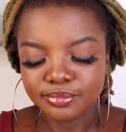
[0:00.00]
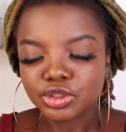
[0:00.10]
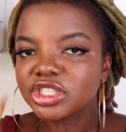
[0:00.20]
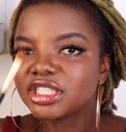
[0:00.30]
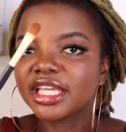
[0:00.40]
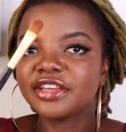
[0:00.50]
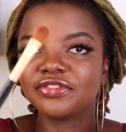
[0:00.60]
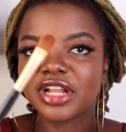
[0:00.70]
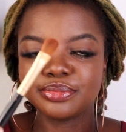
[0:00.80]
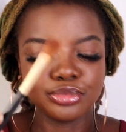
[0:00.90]
just take a
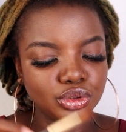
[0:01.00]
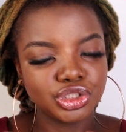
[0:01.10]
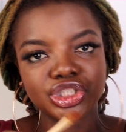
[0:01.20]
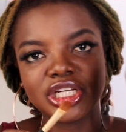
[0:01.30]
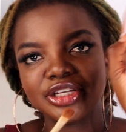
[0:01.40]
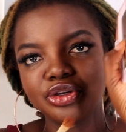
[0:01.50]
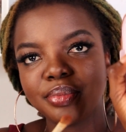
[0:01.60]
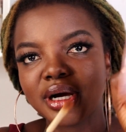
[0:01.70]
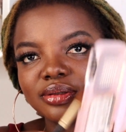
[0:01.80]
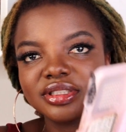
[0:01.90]
flat brush and your
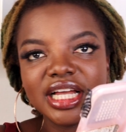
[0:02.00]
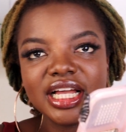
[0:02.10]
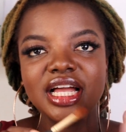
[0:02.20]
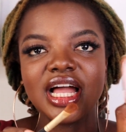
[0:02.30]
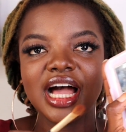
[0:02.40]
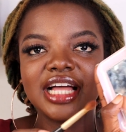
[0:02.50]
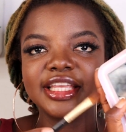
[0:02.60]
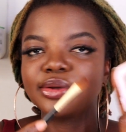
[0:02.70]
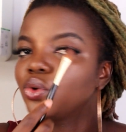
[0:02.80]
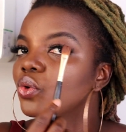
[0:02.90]
powder and
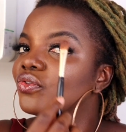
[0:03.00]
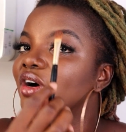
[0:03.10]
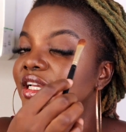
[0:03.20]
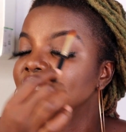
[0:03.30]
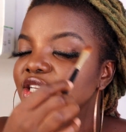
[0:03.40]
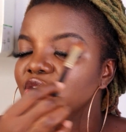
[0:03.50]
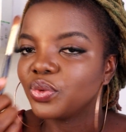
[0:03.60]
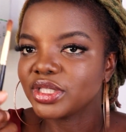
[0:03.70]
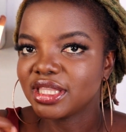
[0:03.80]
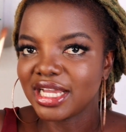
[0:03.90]
then go over it
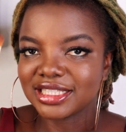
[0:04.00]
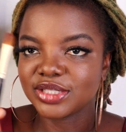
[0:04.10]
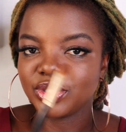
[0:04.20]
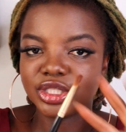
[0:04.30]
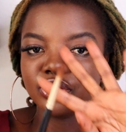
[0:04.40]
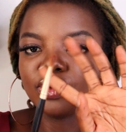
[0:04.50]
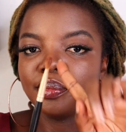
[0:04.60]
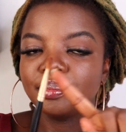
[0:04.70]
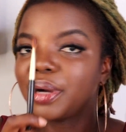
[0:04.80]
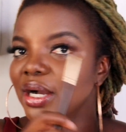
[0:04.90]
with your
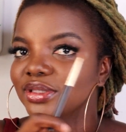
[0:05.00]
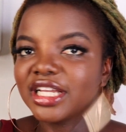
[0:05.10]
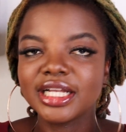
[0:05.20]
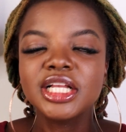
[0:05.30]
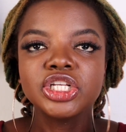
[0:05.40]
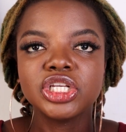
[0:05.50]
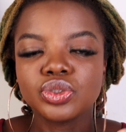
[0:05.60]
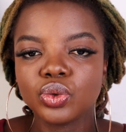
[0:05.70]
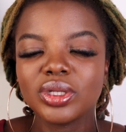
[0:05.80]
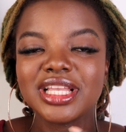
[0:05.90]
powder.
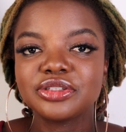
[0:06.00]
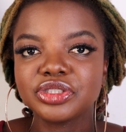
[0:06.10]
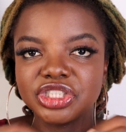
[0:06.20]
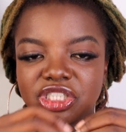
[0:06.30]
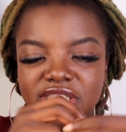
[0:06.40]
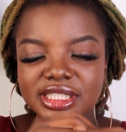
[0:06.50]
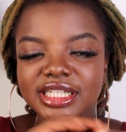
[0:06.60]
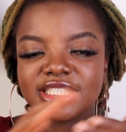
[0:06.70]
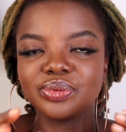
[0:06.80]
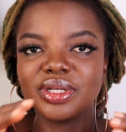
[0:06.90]
So what that does is it
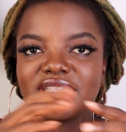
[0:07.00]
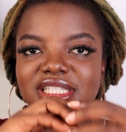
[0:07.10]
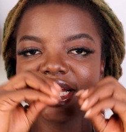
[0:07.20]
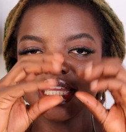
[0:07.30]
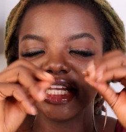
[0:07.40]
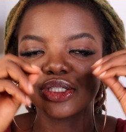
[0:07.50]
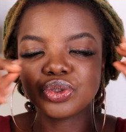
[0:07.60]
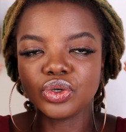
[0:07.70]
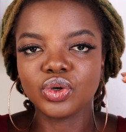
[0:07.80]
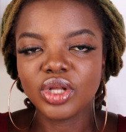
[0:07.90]
takes away the tackiness so
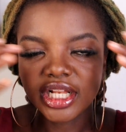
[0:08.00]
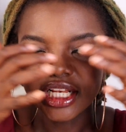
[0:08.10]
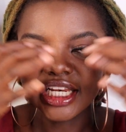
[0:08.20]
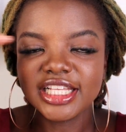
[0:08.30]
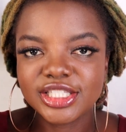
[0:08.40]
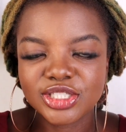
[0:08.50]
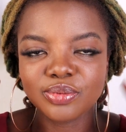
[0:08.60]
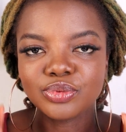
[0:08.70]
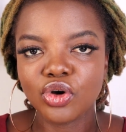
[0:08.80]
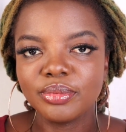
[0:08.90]
your lids
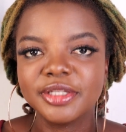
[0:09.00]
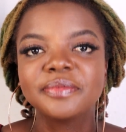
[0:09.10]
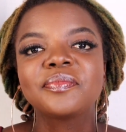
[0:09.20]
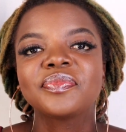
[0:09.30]
stop going.